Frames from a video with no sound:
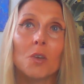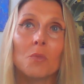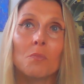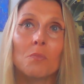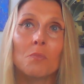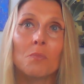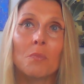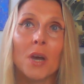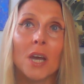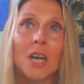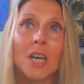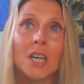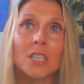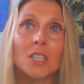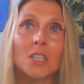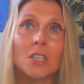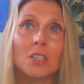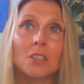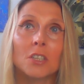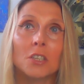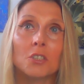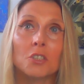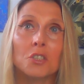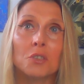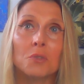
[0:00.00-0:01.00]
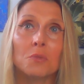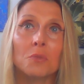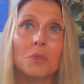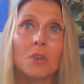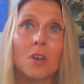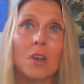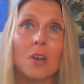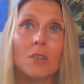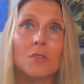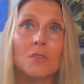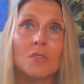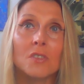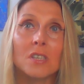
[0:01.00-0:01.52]
But the two
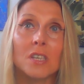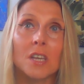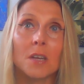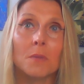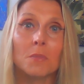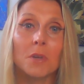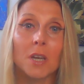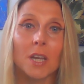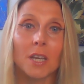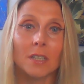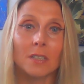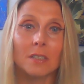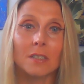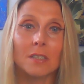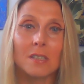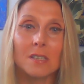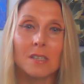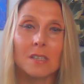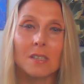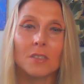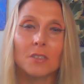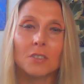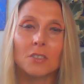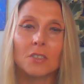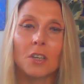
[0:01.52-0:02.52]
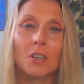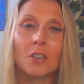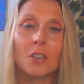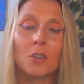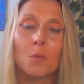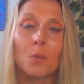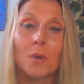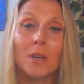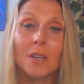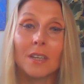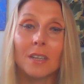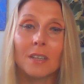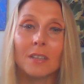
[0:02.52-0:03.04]
concepts, like this dark
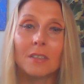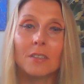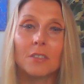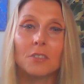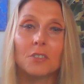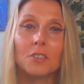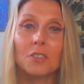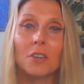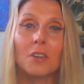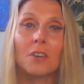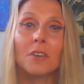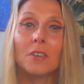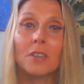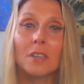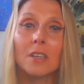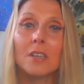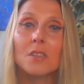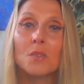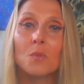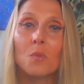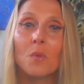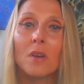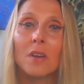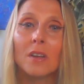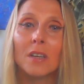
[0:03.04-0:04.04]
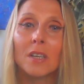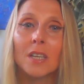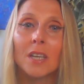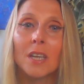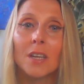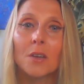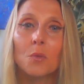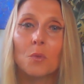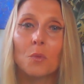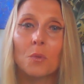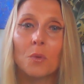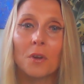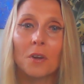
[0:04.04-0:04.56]
one and the darkest one,
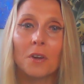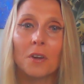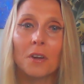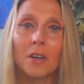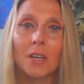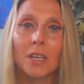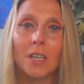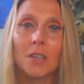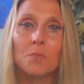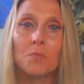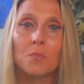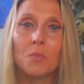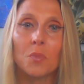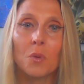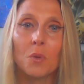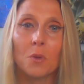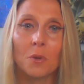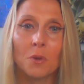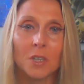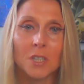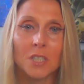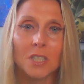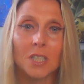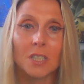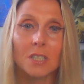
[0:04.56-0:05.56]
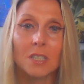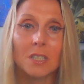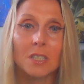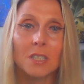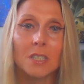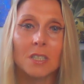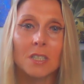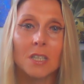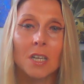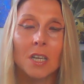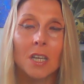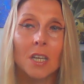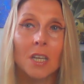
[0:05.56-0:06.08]
were
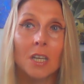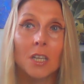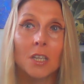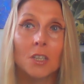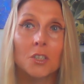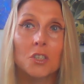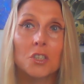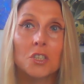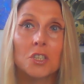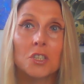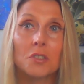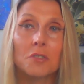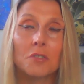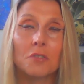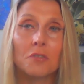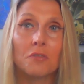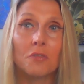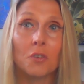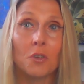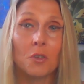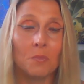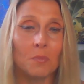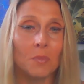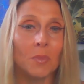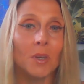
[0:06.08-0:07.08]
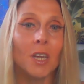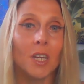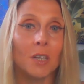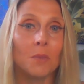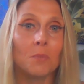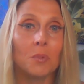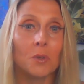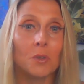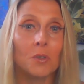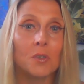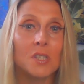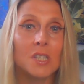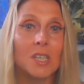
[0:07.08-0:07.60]
important for me
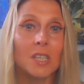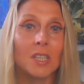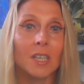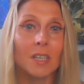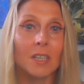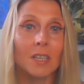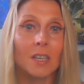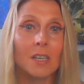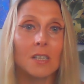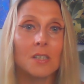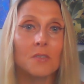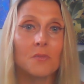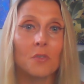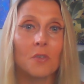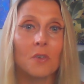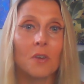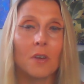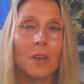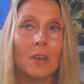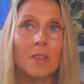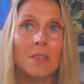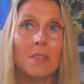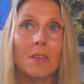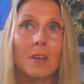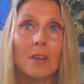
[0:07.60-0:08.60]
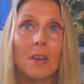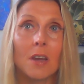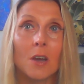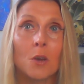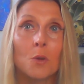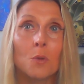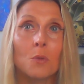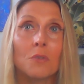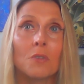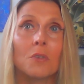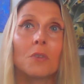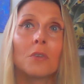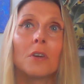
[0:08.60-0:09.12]
personally, as for an
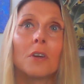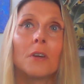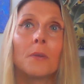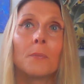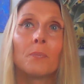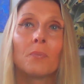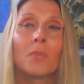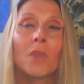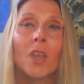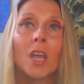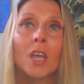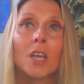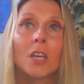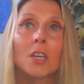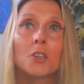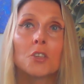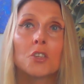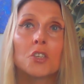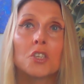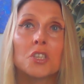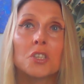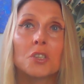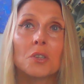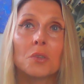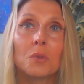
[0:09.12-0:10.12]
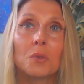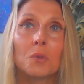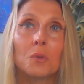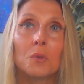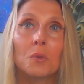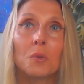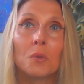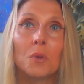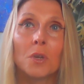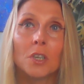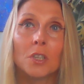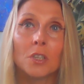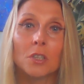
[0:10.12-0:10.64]
author,
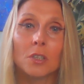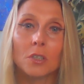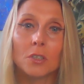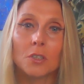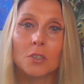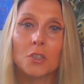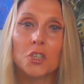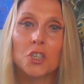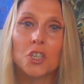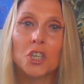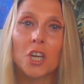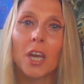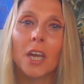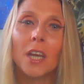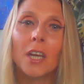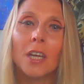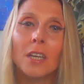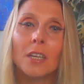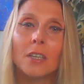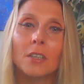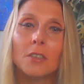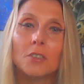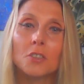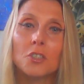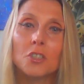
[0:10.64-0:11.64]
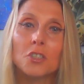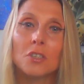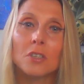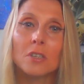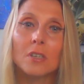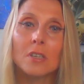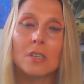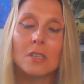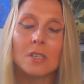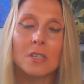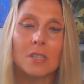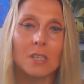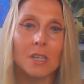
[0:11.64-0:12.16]
to change
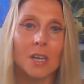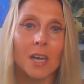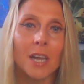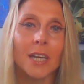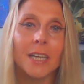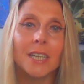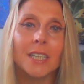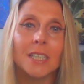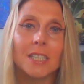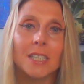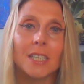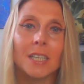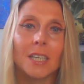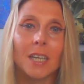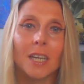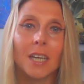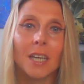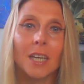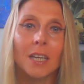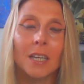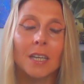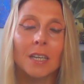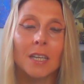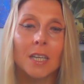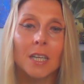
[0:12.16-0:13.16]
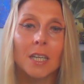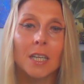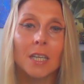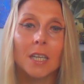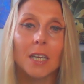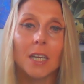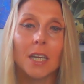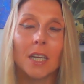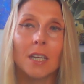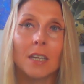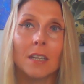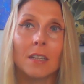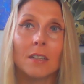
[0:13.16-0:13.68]
slightly
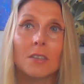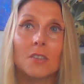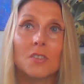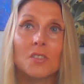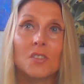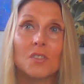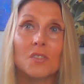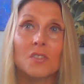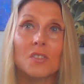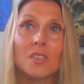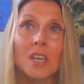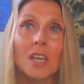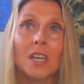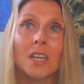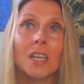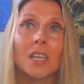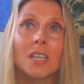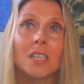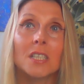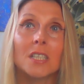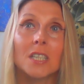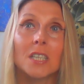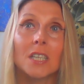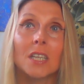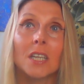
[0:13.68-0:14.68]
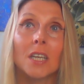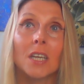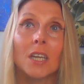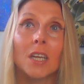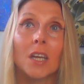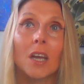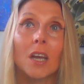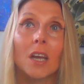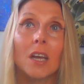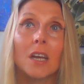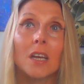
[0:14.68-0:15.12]
in the society